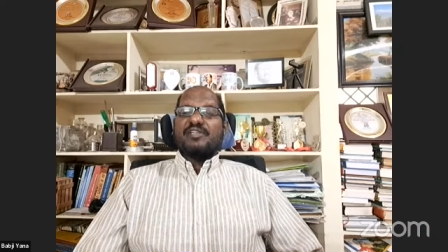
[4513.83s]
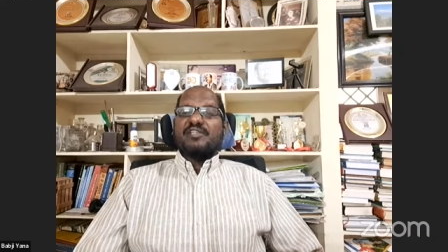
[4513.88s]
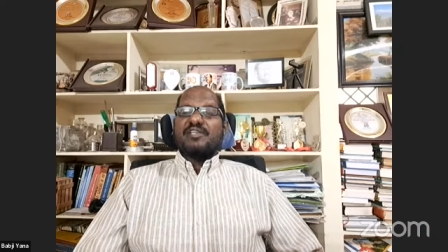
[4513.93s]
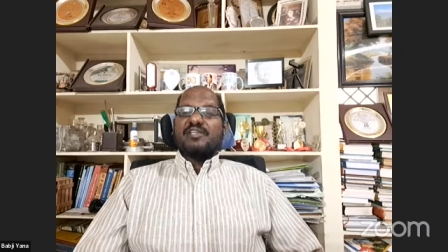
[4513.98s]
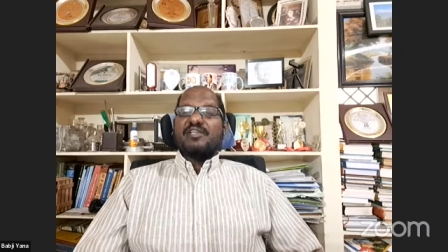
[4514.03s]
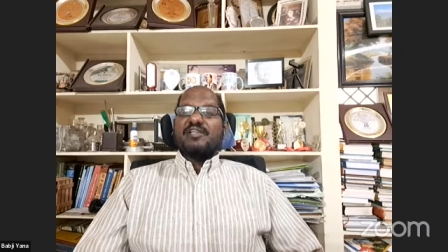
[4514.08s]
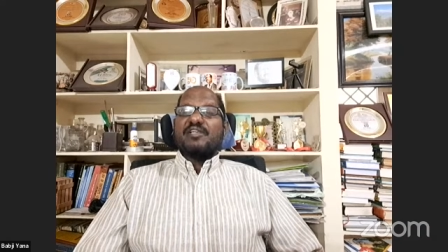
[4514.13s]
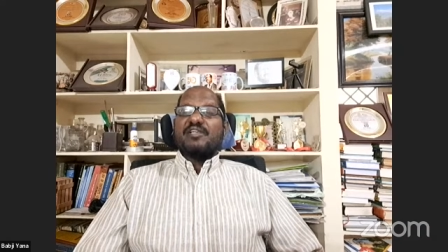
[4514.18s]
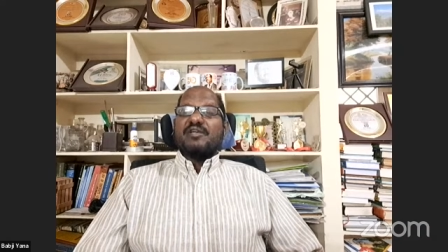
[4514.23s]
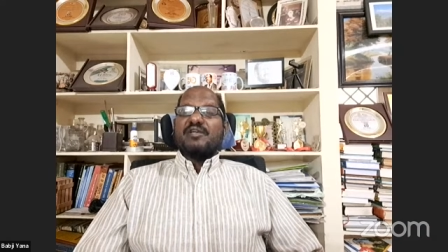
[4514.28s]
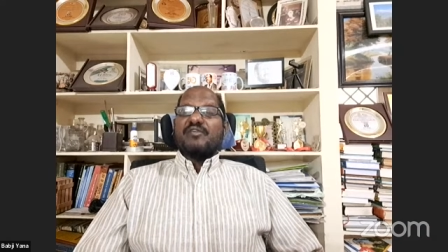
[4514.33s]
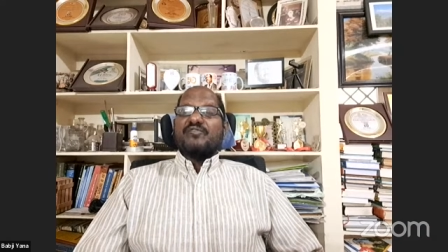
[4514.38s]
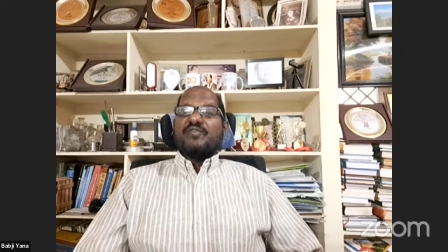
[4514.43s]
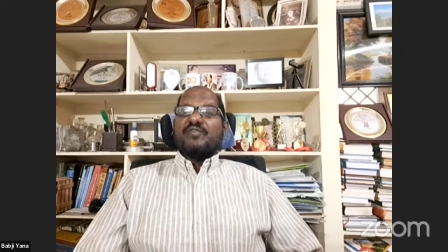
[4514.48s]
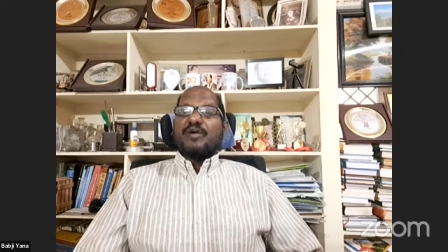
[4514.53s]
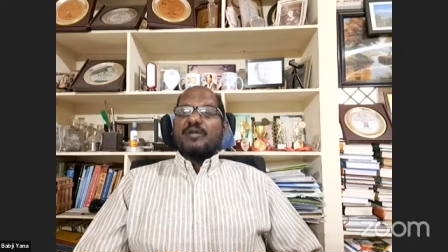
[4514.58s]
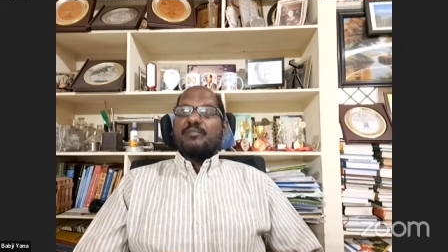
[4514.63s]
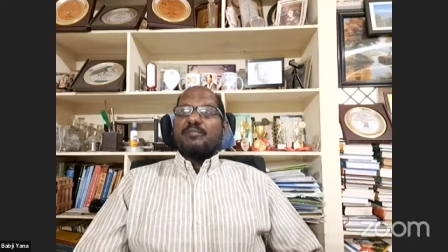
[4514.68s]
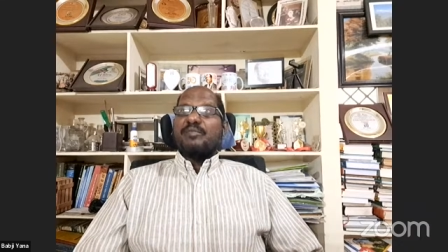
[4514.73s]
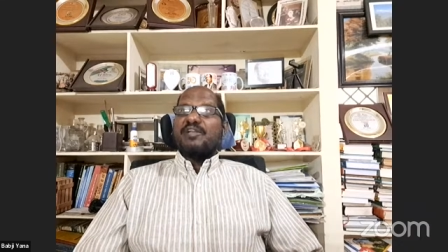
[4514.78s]
for the
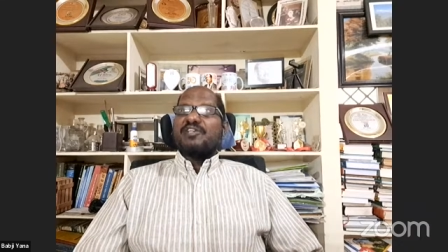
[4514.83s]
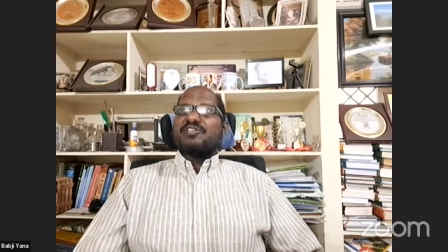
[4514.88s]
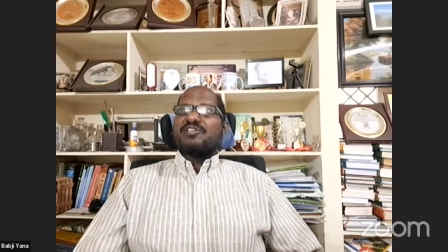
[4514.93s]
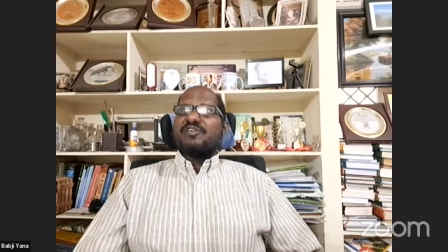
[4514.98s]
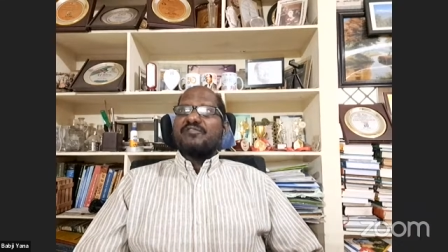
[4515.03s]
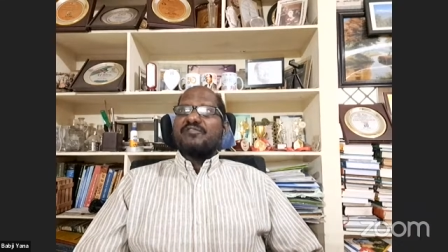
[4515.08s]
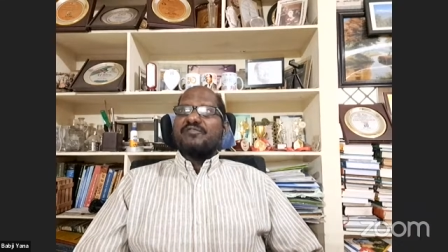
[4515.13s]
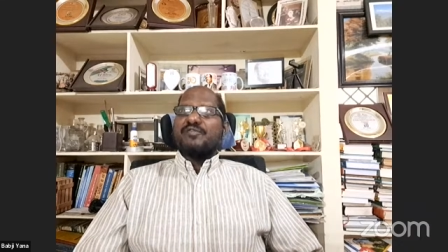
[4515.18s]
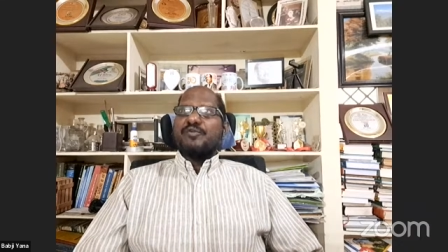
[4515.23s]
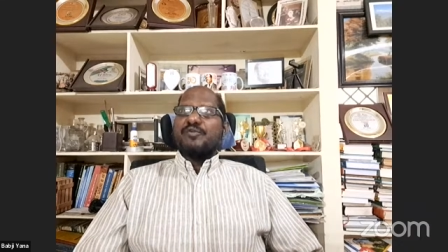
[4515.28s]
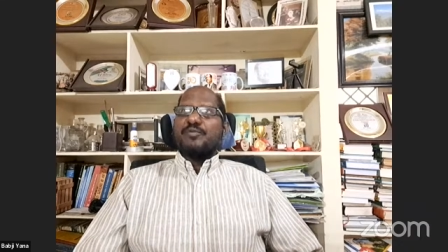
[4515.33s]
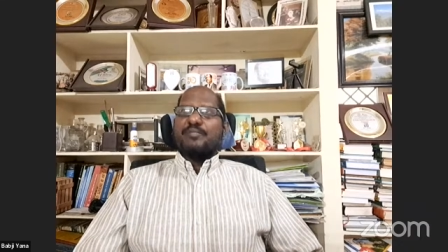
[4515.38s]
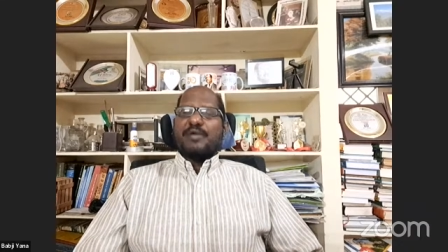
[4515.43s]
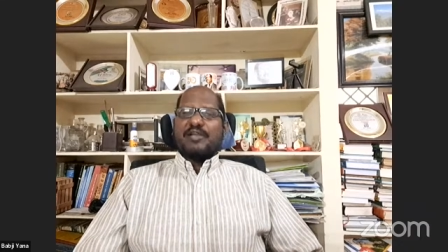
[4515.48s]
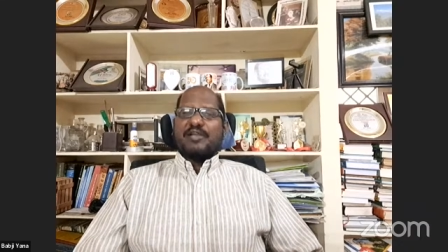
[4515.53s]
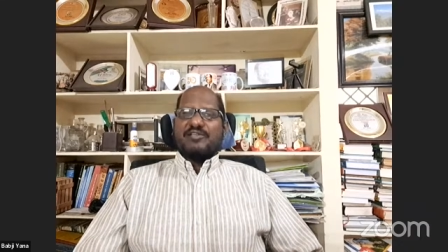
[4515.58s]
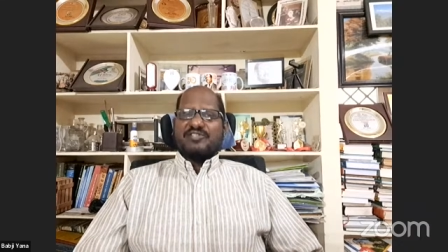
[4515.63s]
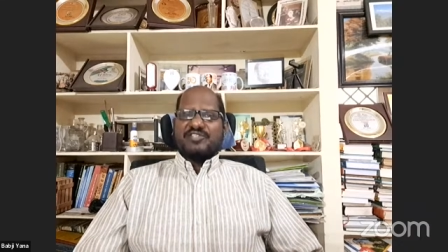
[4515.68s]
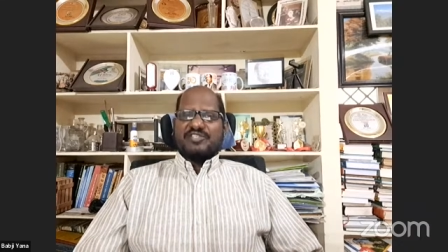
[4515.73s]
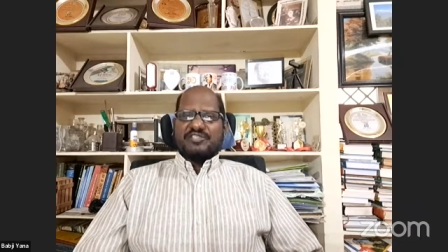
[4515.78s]
formulation of new
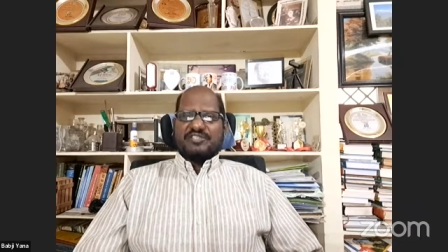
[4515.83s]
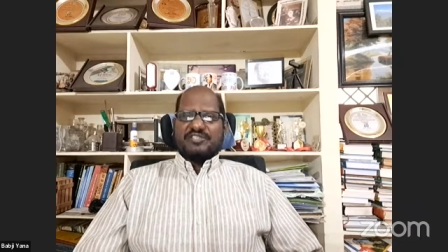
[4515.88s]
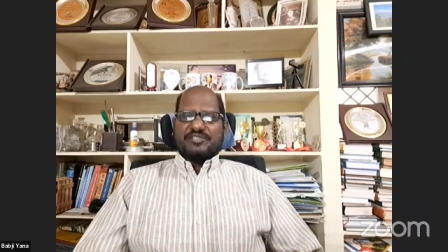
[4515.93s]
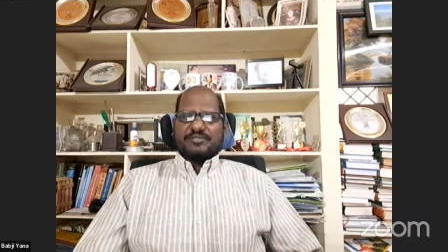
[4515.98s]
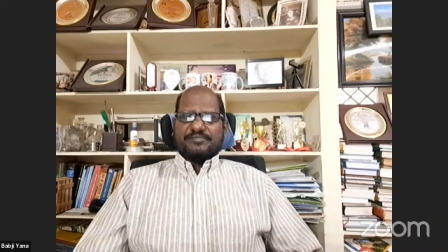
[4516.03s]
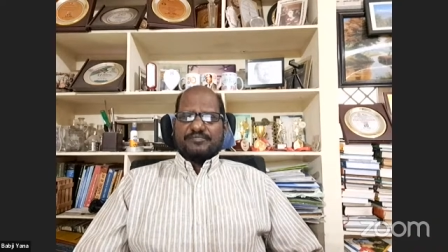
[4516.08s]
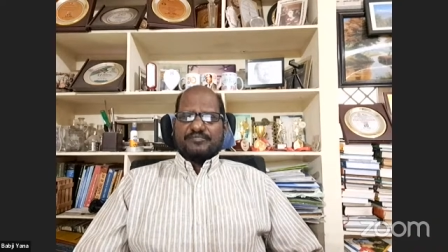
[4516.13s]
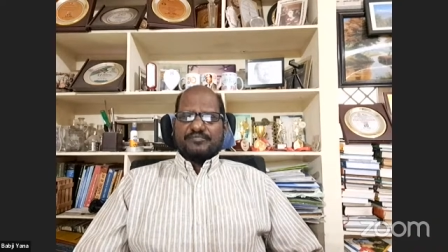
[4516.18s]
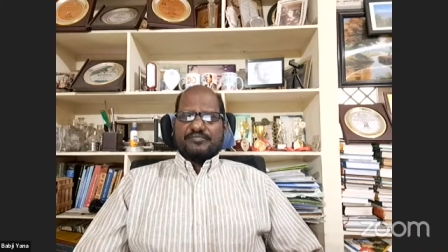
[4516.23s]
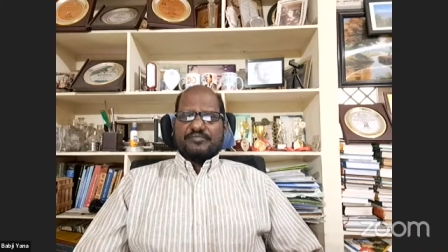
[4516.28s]
policies.